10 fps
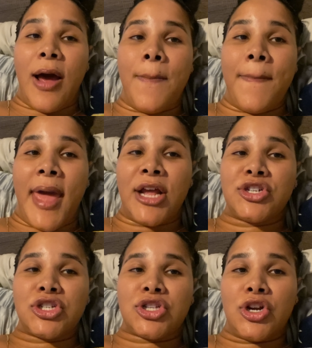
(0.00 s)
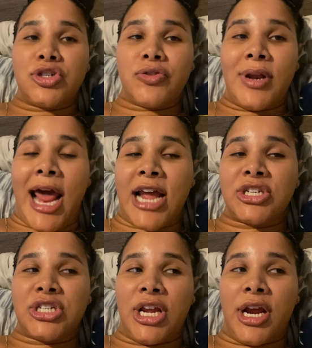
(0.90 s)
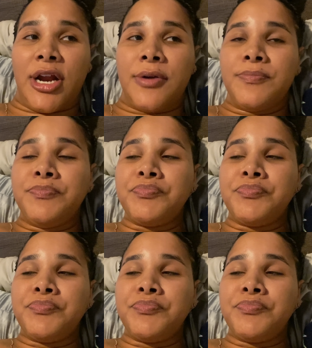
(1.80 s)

a major surgery last year